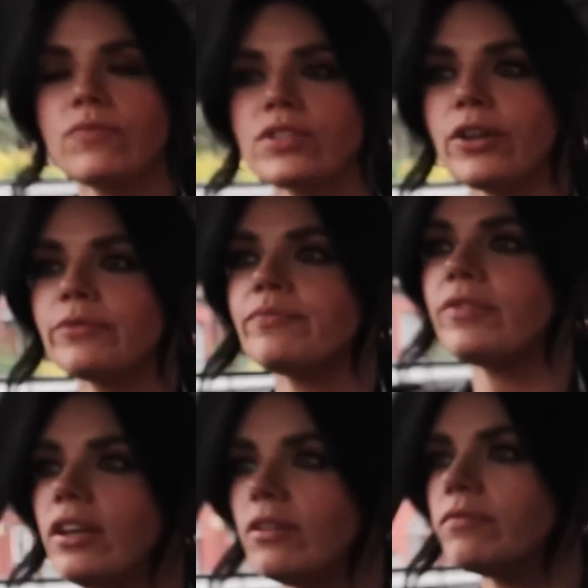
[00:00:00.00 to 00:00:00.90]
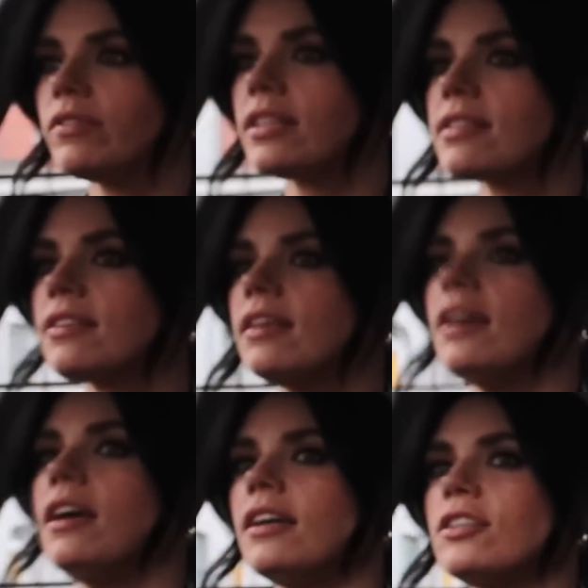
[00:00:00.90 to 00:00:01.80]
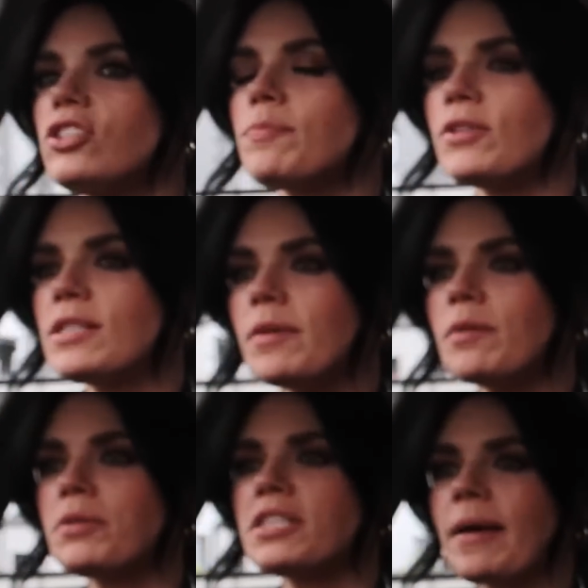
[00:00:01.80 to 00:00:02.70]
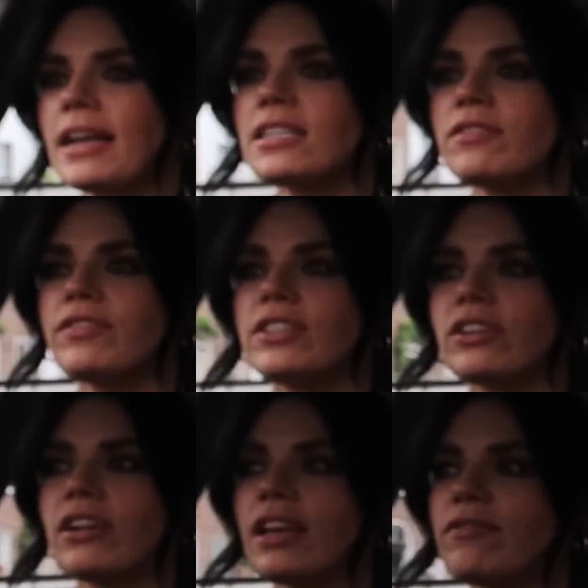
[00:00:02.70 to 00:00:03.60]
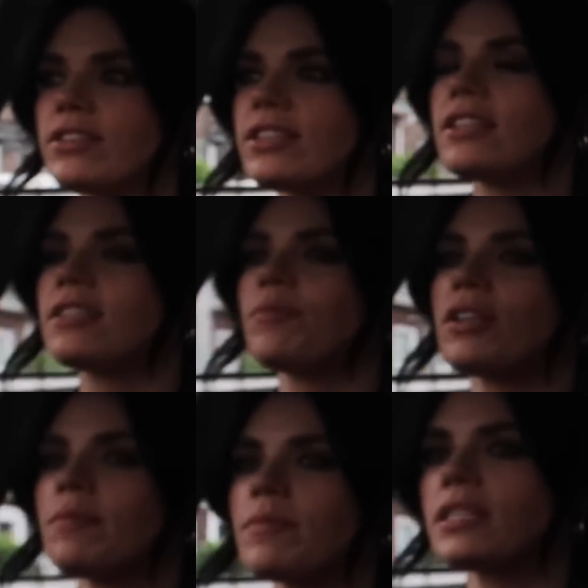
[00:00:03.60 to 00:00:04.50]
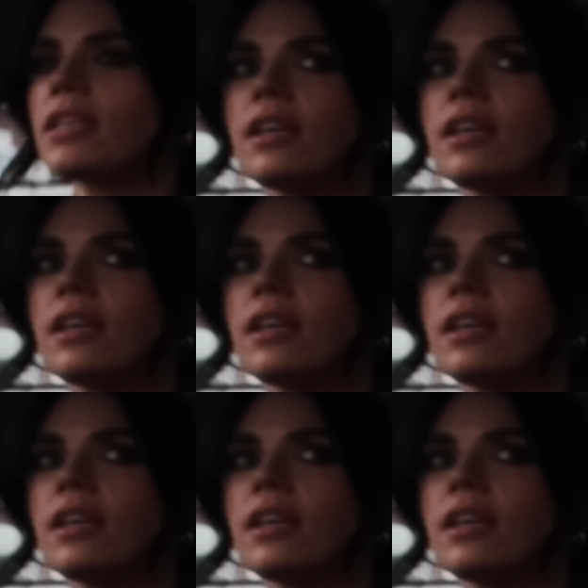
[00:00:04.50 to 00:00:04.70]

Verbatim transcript: So, you know, that's just puts a bit of perspective into your life, doesn't it, sometimes?